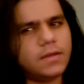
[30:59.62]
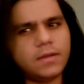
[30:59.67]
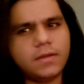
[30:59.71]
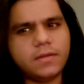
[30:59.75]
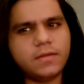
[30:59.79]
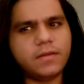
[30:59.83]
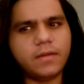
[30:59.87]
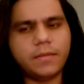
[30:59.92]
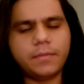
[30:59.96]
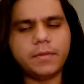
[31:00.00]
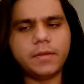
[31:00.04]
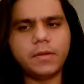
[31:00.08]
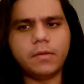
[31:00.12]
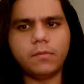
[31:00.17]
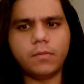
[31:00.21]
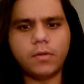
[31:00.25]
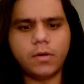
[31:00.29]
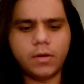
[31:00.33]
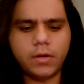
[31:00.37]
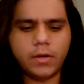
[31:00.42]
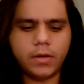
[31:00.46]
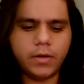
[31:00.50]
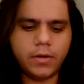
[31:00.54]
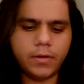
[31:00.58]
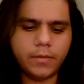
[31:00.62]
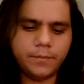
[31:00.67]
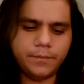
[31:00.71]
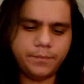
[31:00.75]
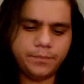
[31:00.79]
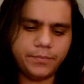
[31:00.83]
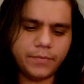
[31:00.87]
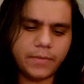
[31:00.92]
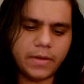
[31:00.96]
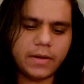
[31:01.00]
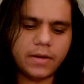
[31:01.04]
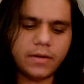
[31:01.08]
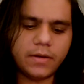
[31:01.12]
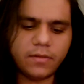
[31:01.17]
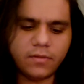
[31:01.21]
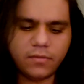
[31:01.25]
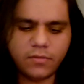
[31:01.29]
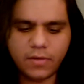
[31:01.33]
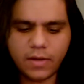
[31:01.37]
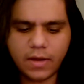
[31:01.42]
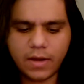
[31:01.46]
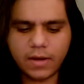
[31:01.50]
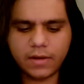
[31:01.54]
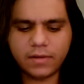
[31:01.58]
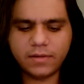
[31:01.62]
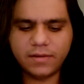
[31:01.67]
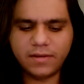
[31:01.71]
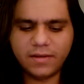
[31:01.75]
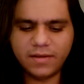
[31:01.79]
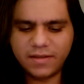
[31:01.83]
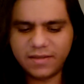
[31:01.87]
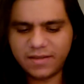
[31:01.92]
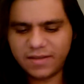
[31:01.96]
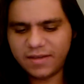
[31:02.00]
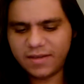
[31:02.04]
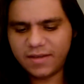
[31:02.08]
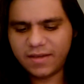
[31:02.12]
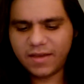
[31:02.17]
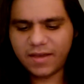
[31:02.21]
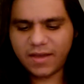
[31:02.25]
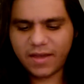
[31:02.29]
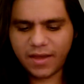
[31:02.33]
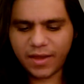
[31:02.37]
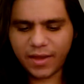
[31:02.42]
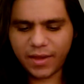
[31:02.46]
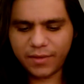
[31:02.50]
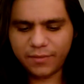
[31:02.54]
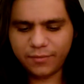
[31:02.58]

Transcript: something wrong here. And in fact, I